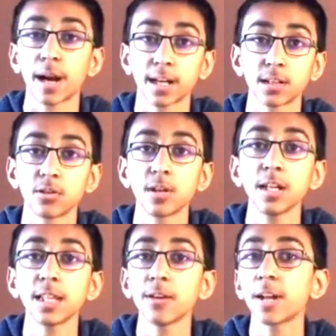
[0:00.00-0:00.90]

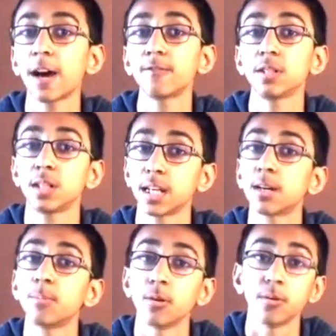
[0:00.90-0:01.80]
Krakatoa, they would have to take
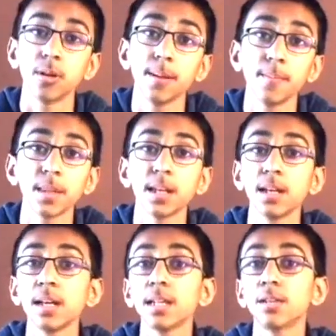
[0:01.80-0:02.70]
a boat.
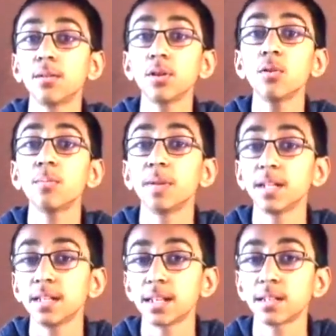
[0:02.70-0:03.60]
There were no
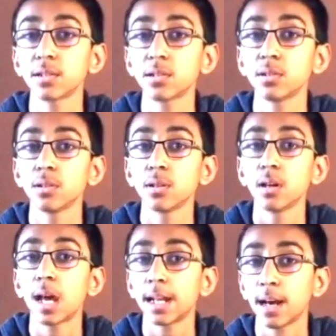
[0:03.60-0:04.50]
buildings
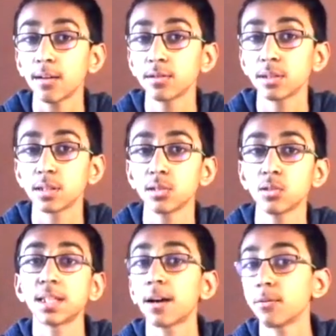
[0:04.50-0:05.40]
and
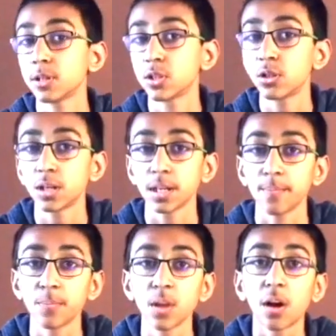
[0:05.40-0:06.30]
houses that were
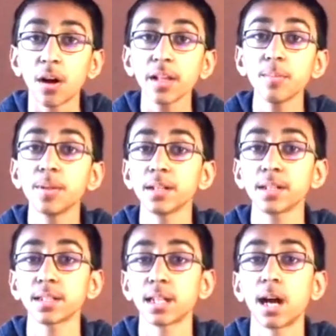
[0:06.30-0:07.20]
sturdy. All the
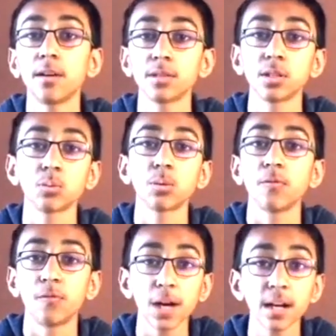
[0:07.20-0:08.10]
buildings and houses were
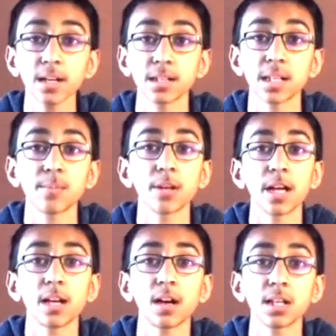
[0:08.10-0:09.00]
very unstable
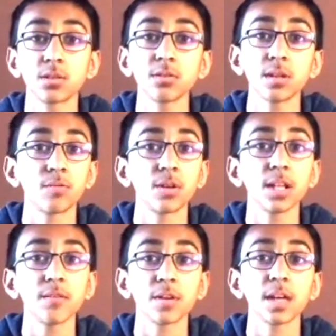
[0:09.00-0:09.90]
and not suited for
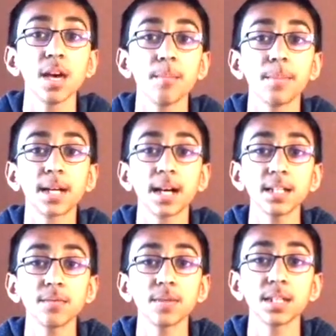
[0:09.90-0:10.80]
living
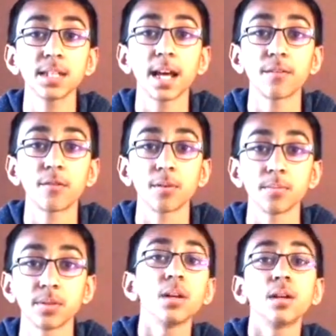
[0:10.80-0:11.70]
because of these
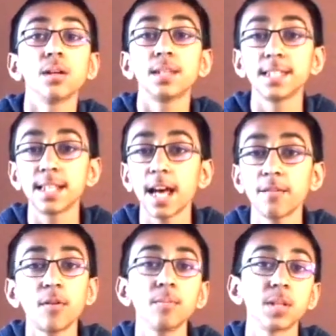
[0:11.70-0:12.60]
landforms. These
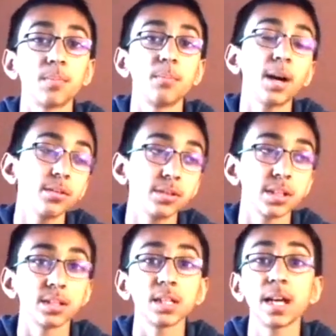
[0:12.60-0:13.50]
landforms are
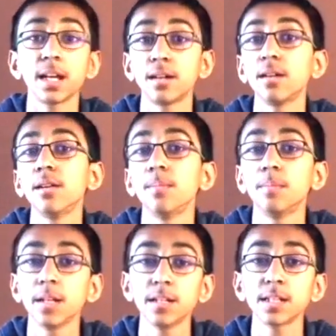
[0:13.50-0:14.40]
mountains, and
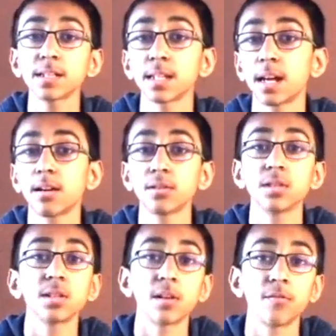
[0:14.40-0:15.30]
buildings and
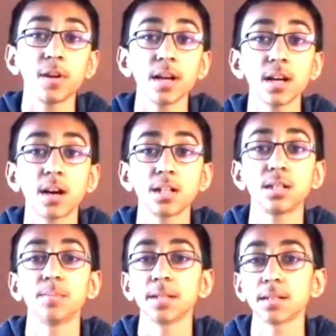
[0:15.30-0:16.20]
houses are very hard
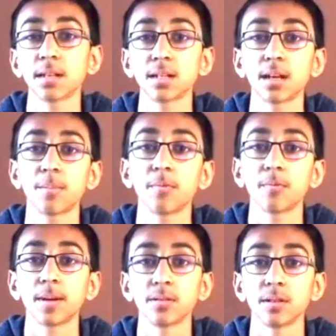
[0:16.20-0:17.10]
to build on top of
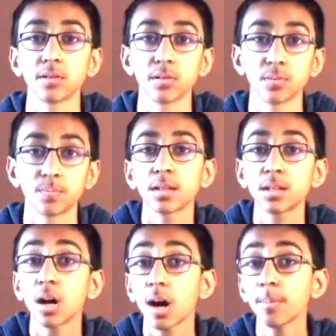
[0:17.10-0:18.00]
mountains.
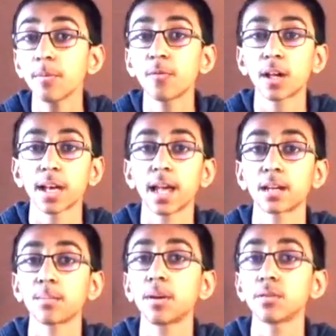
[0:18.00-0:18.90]
The top of
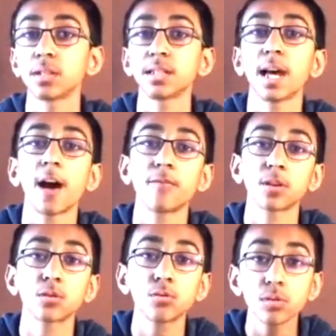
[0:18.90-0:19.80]
volcanic mountains have
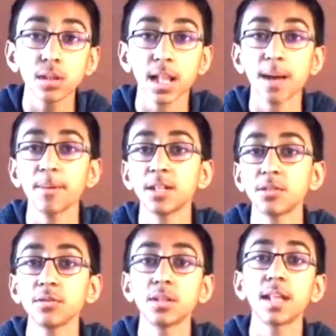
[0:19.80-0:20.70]
a cool climate
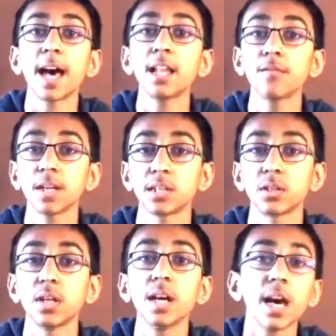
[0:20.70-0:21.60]
due to the
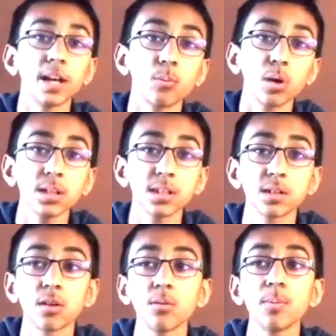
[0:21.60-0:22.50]
elevation, and one
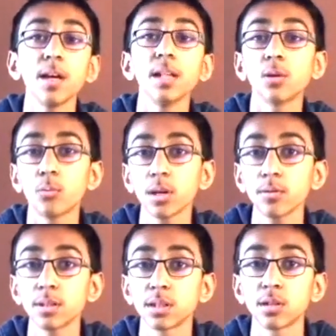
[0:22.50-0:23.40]
slope, the
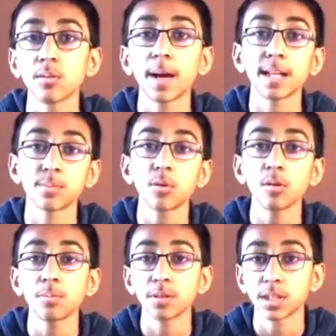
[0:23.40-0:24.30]
windward slope, has
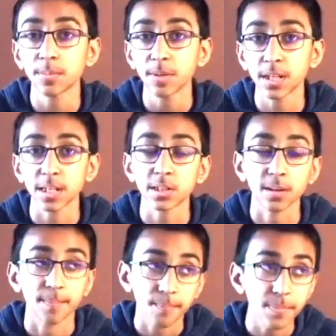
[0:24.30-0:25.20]
more
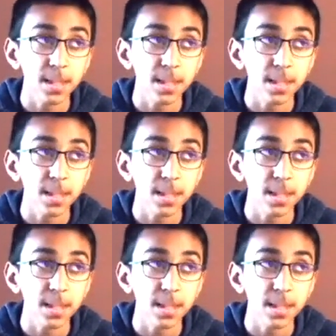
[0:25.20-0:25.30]
precipitation.